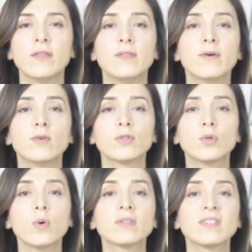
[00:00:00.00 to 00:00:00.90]
in those
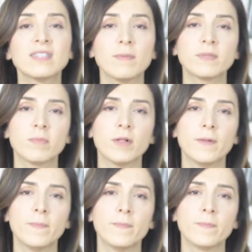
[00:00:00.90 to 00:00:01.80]
who are
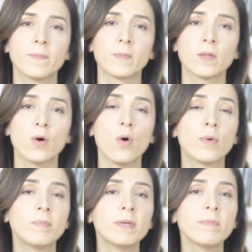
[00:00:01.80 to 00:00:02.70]
susceptible,
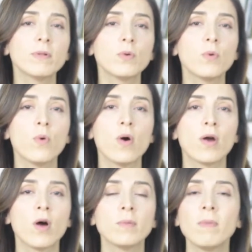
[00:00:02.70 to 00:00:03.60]
or in people who
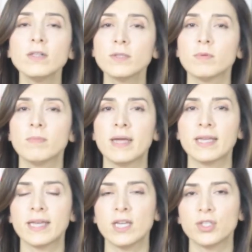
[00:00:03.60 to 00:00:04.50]
are on multiple
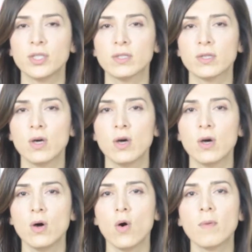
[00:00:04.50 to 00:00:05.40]
medications,
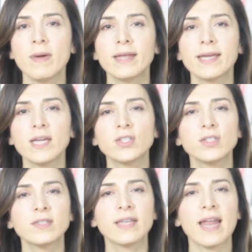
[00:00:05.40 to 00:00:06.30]
or
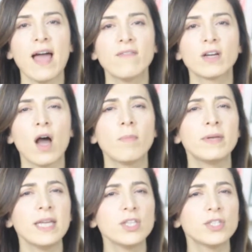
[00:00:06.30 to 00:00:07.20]
medications that have a
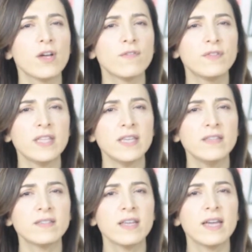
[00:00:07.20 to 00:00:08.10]
combination of
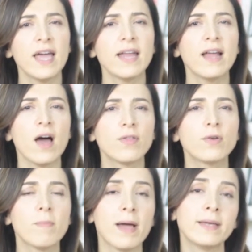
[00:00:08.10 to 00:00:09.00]
these and
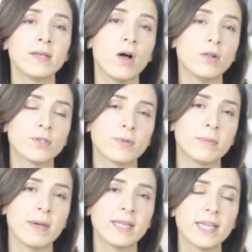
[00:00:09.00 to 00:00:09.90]
other
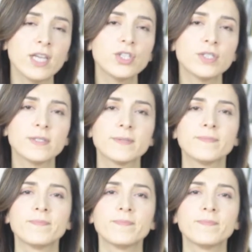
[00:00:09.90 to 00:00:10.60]
mind-altering medications.